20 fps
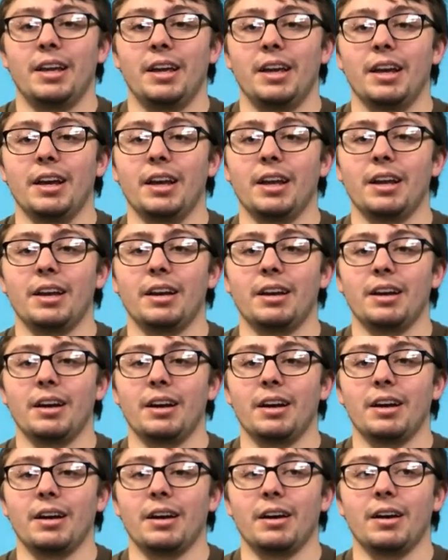And
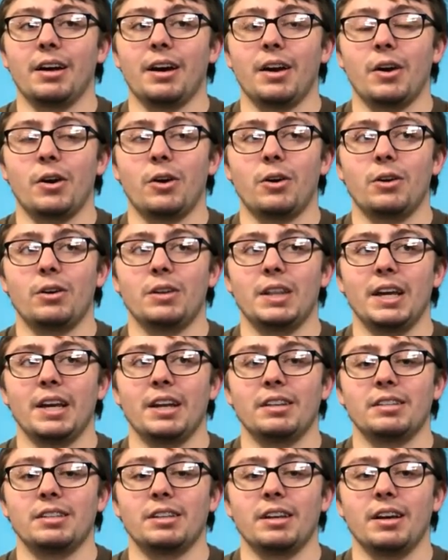I heard
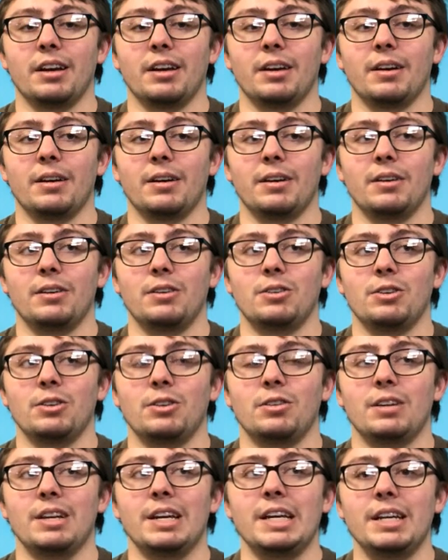that you
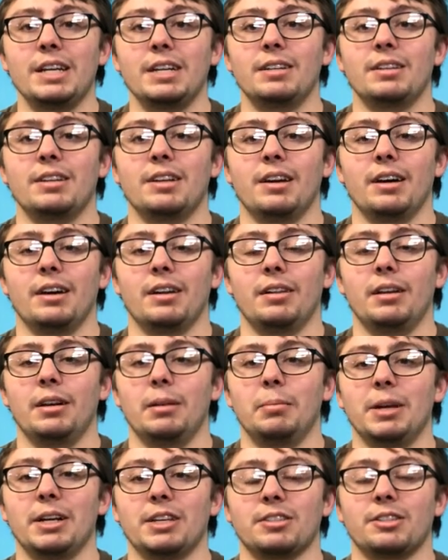should eat a little
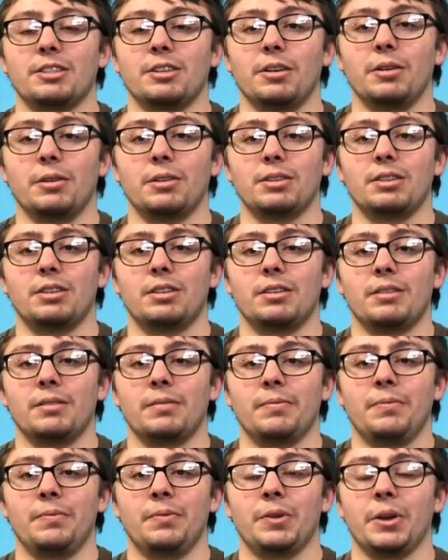bit of salt,
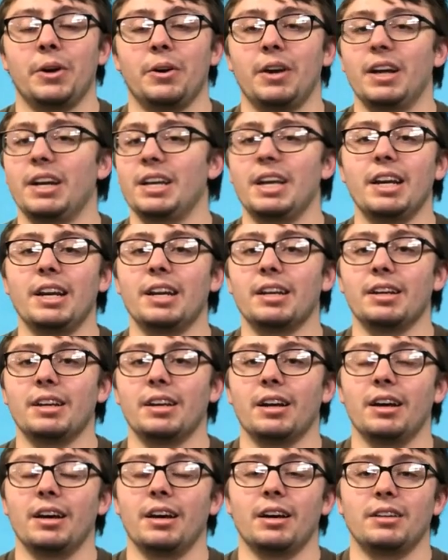or not eat it,
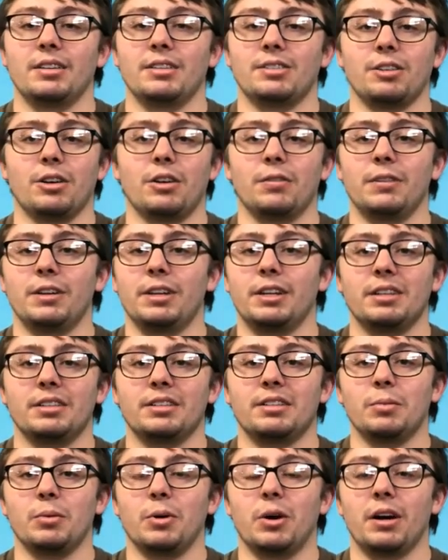dissolve it in
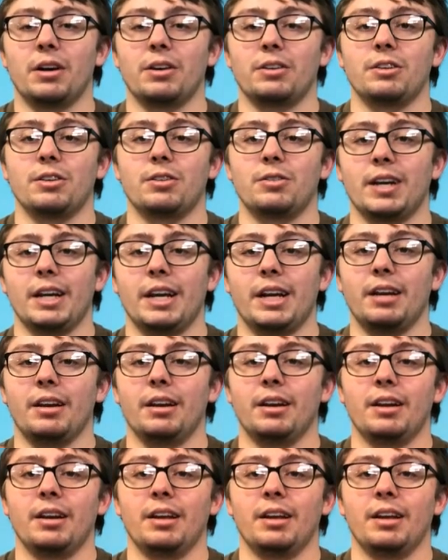some water to drink it,